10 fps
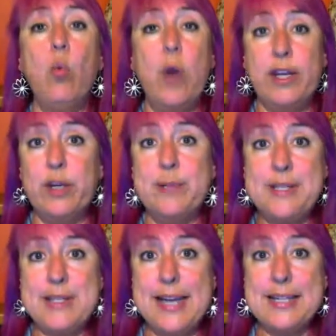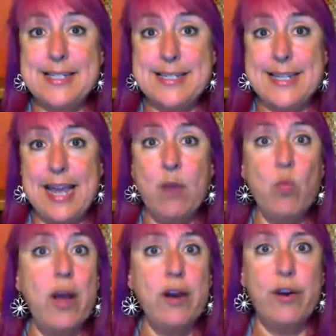what your business has to say,
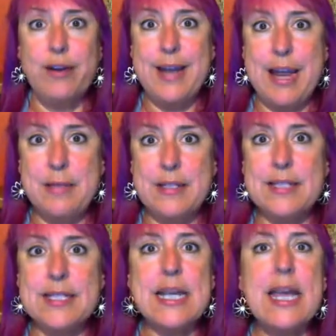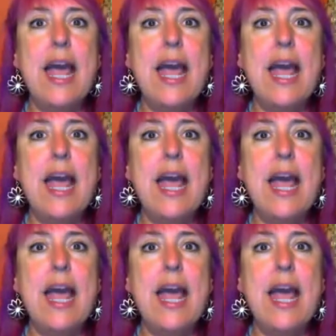what her name is,